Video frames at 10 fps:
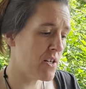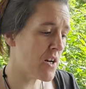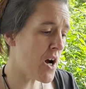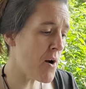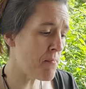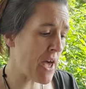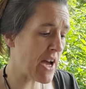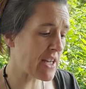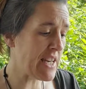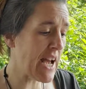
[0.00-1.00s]
Come
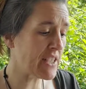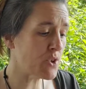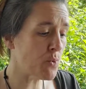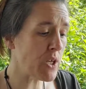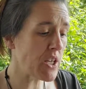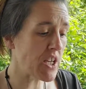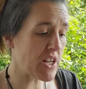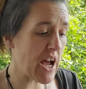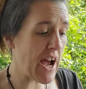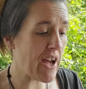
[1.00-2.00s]
back next week
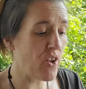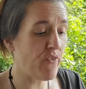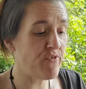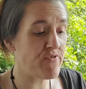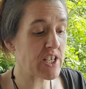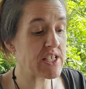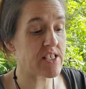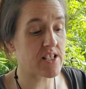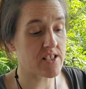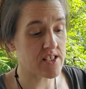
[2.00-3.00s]
and I'll fix
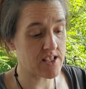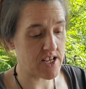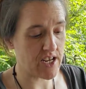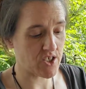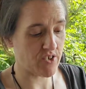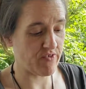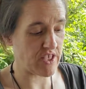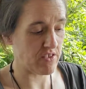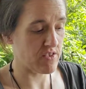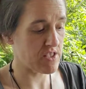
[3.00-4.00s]
it, said Dr.
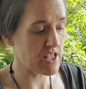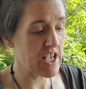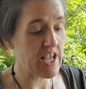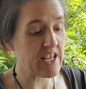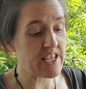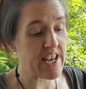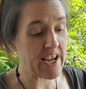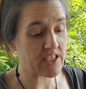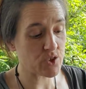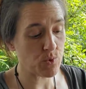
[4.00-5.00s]
Fields.
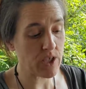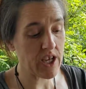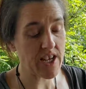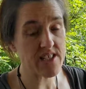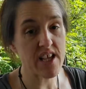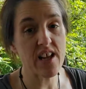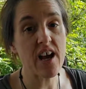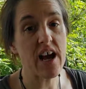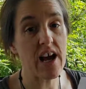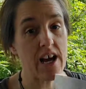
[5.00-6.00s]
Next week, I said,
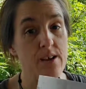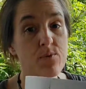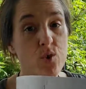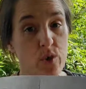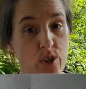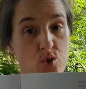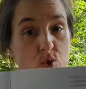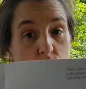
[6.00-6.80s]
I'm going to